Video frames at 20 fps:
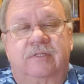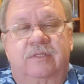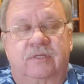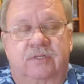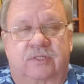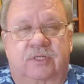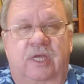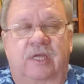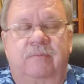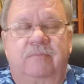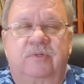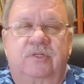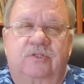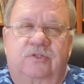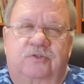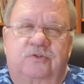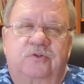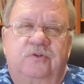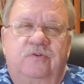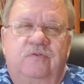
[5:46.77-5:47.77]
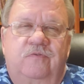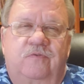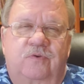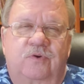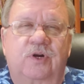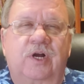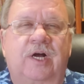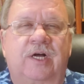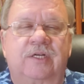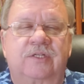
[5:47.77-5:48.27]
The same is true
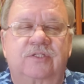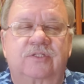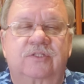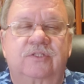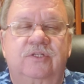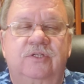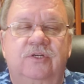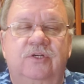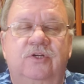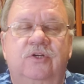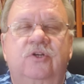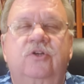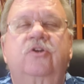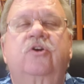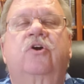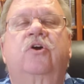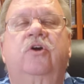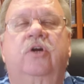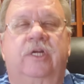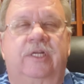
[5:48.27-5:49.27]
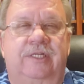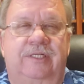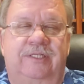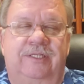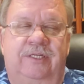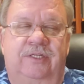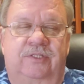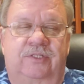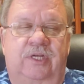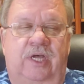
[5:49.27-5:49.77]
for us current
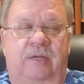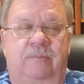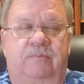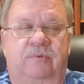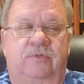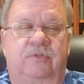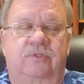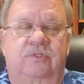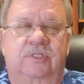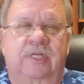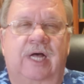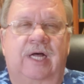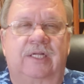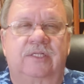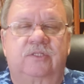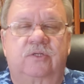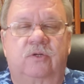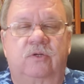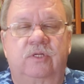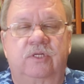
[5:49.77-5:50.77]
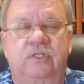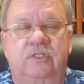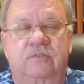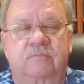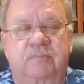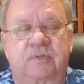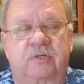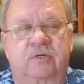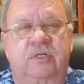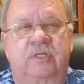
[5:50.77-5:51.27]
disciples. God's Holy
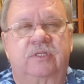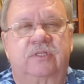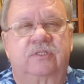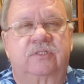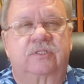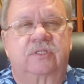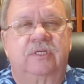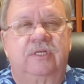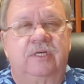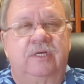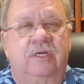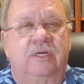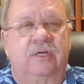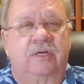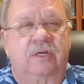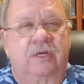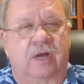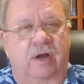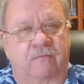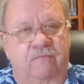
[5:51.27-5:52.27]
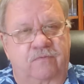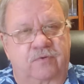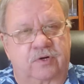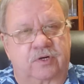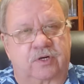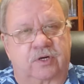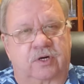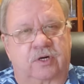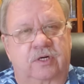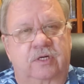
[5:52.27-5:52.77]
Spirit is
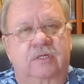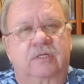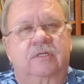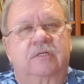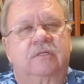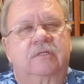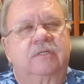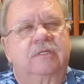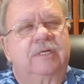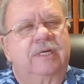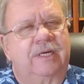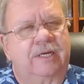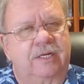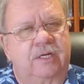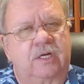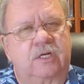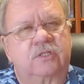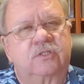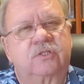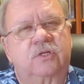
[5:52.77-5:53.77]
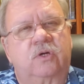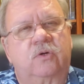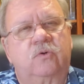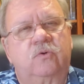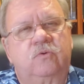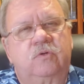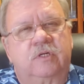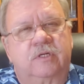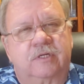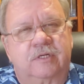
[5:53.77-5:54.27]
comforter and
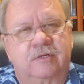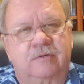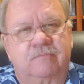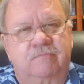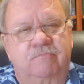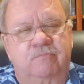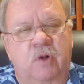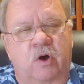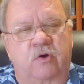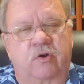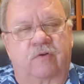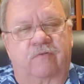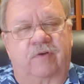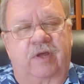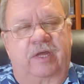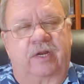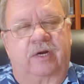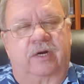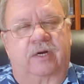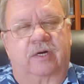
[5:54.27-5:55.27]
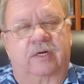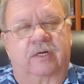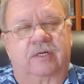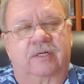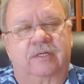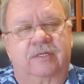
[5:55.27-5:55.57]
also motivator.